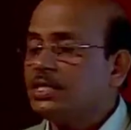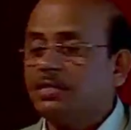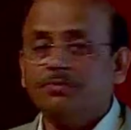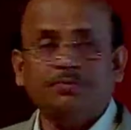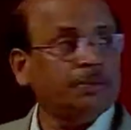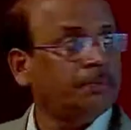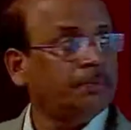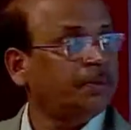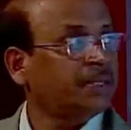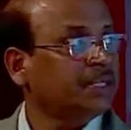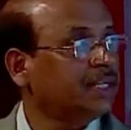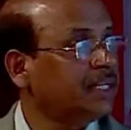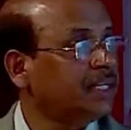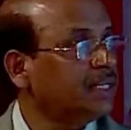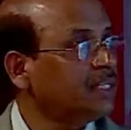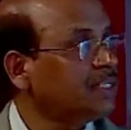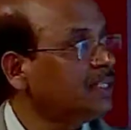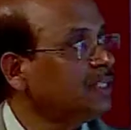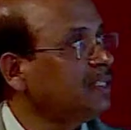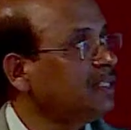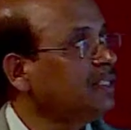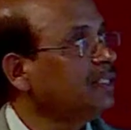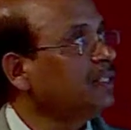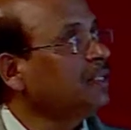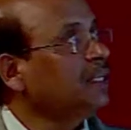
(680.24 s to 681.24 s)
of the methods,
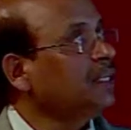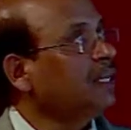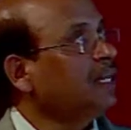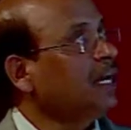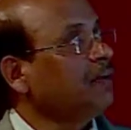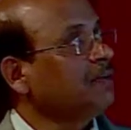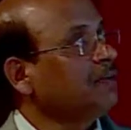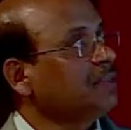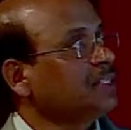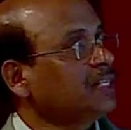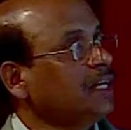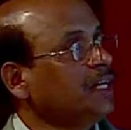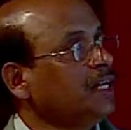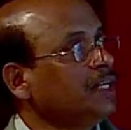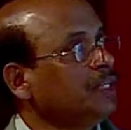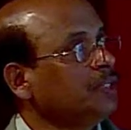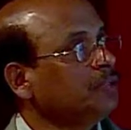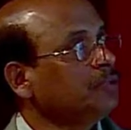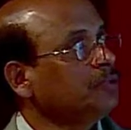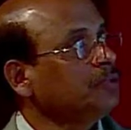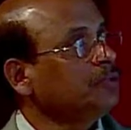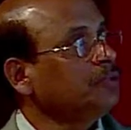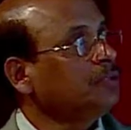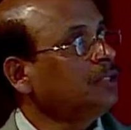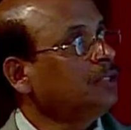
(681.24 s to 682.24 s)
I was telling
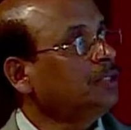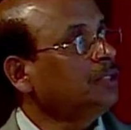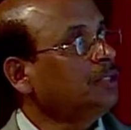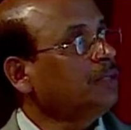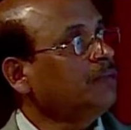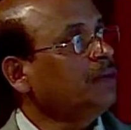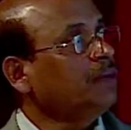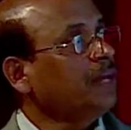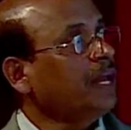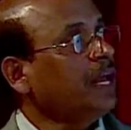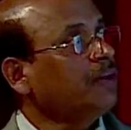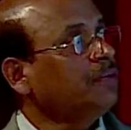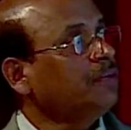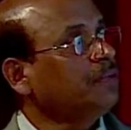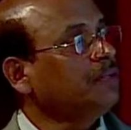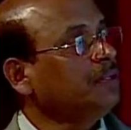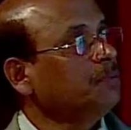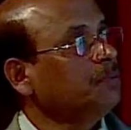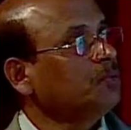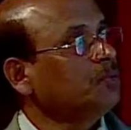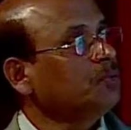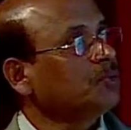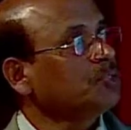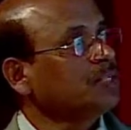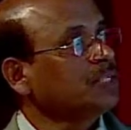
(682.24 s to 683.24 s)
you we have the
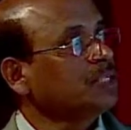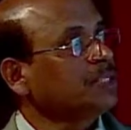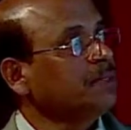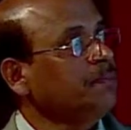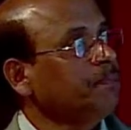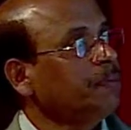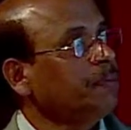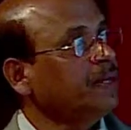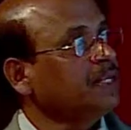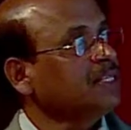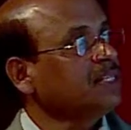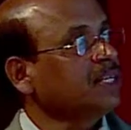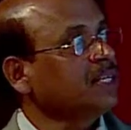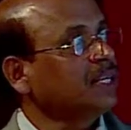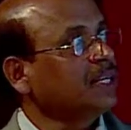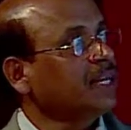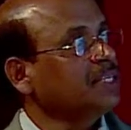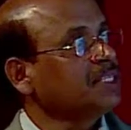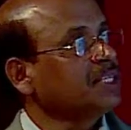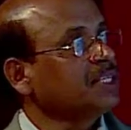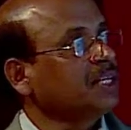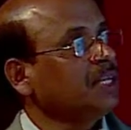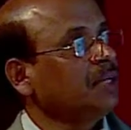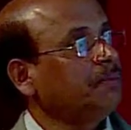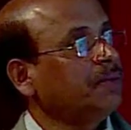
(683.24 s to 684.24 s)
most simplest
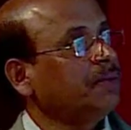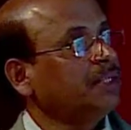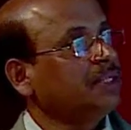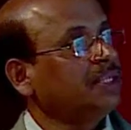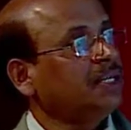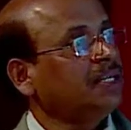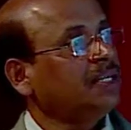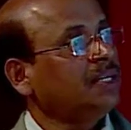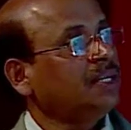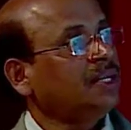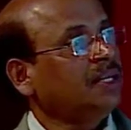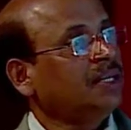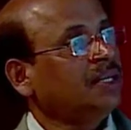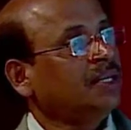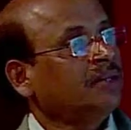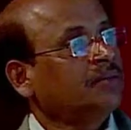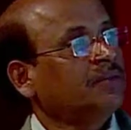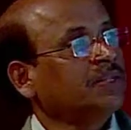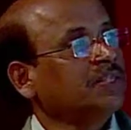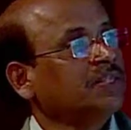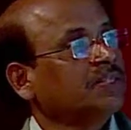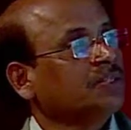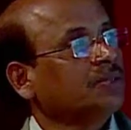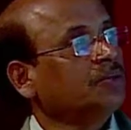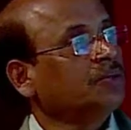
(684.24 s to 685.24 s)
classical method
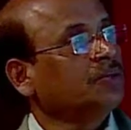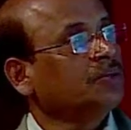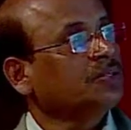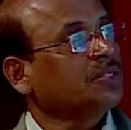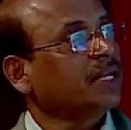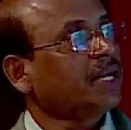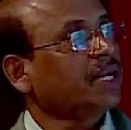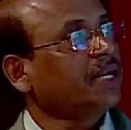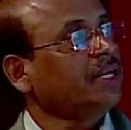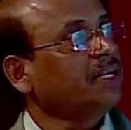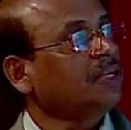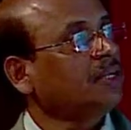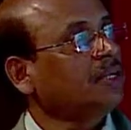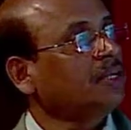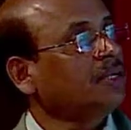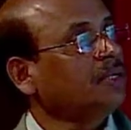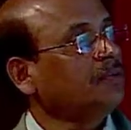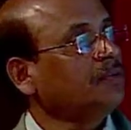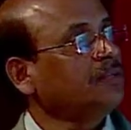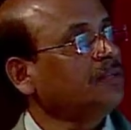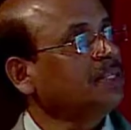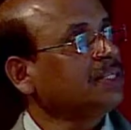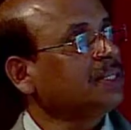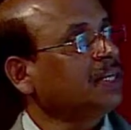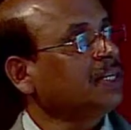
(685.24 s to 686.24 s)
which goes right,
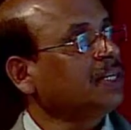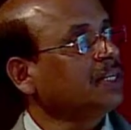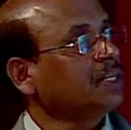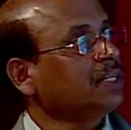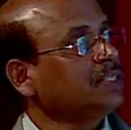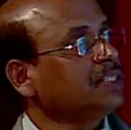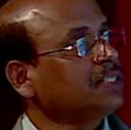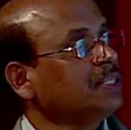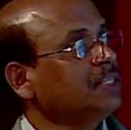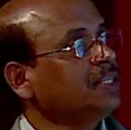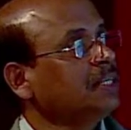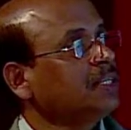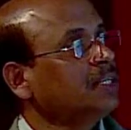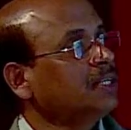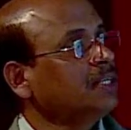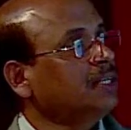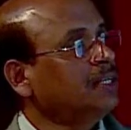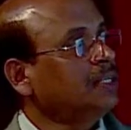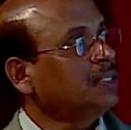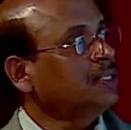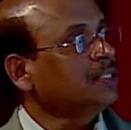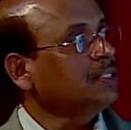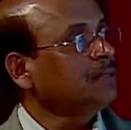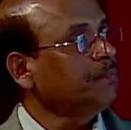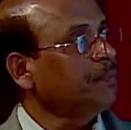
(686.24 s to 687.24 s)
which can consider
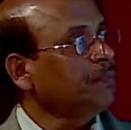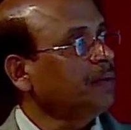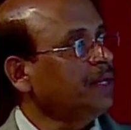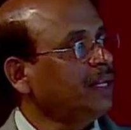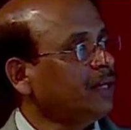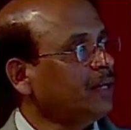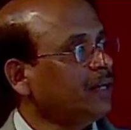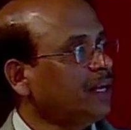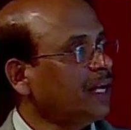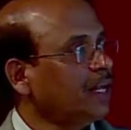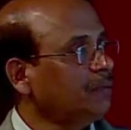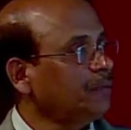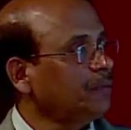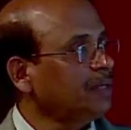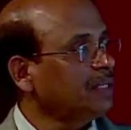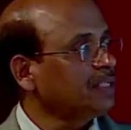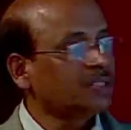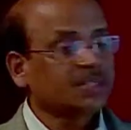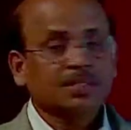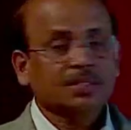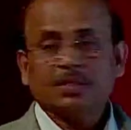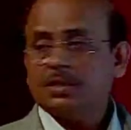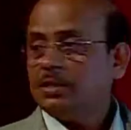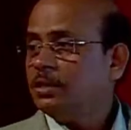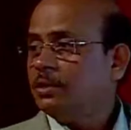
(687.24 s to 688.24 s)
simple
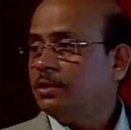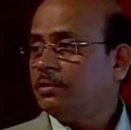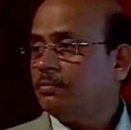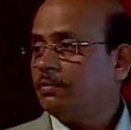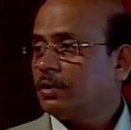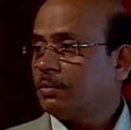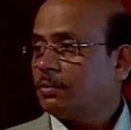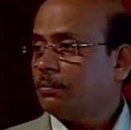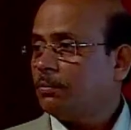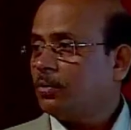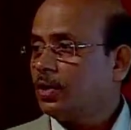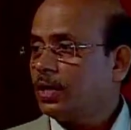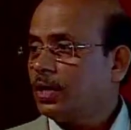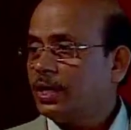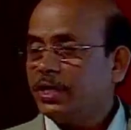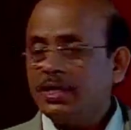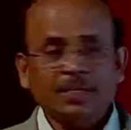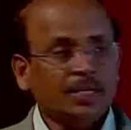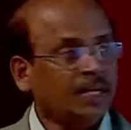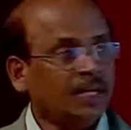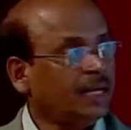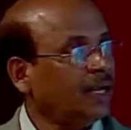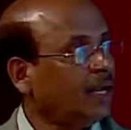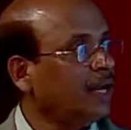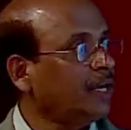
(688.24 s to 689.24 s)
aerodynamics for modeling,
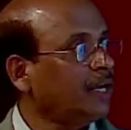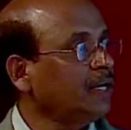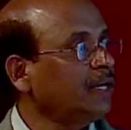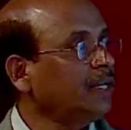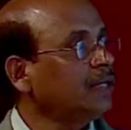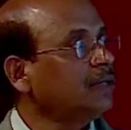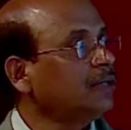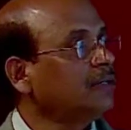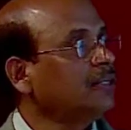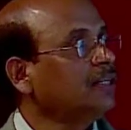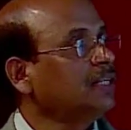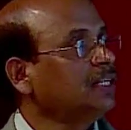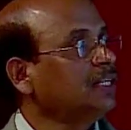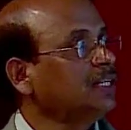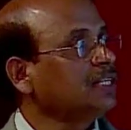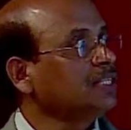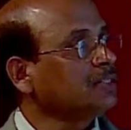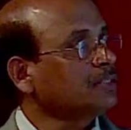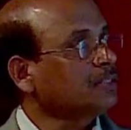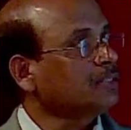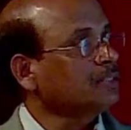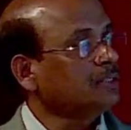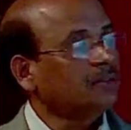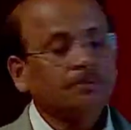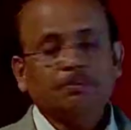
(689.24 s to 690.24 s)
and it
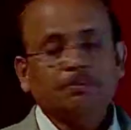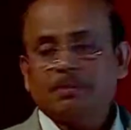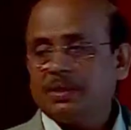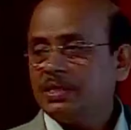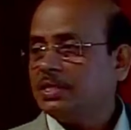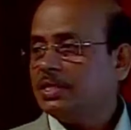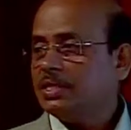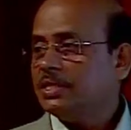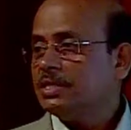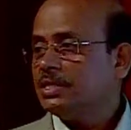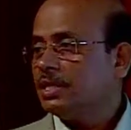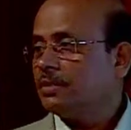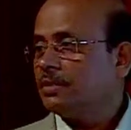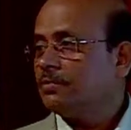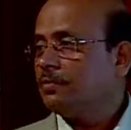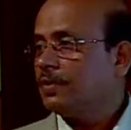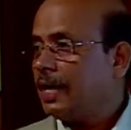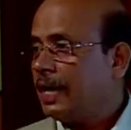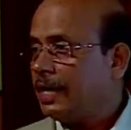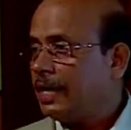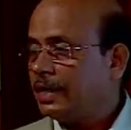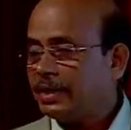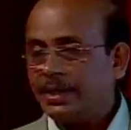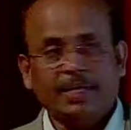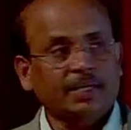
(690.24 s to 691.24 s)
is much easier for
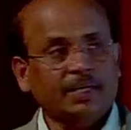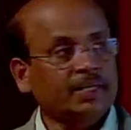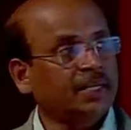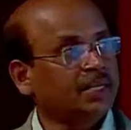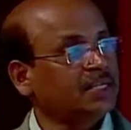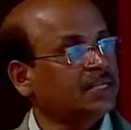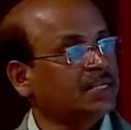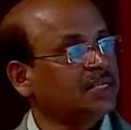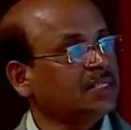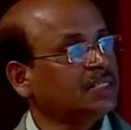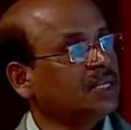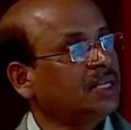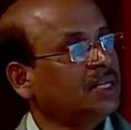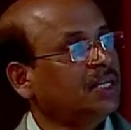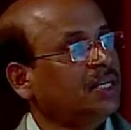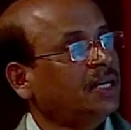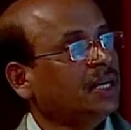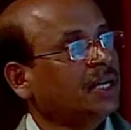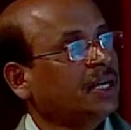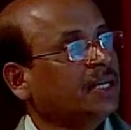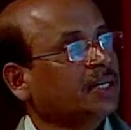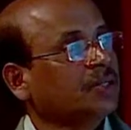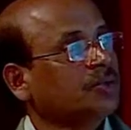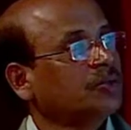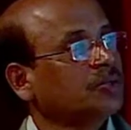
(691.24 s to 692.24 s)
hand calculations.
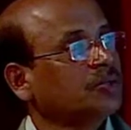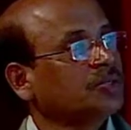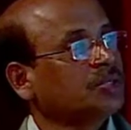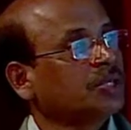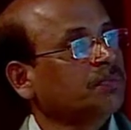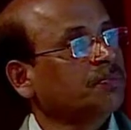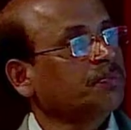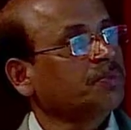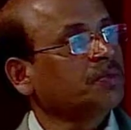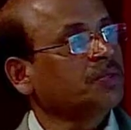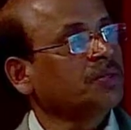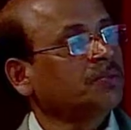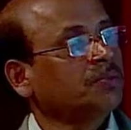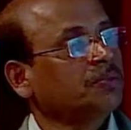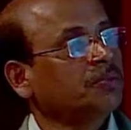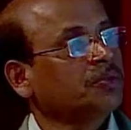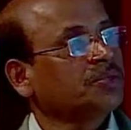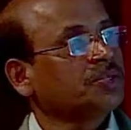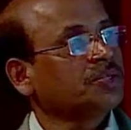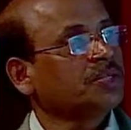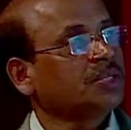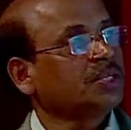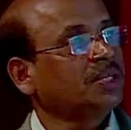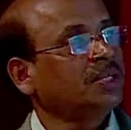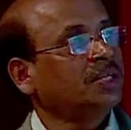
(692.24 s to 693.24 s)
It goes up to the
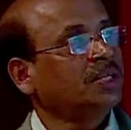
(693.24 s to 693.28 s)
most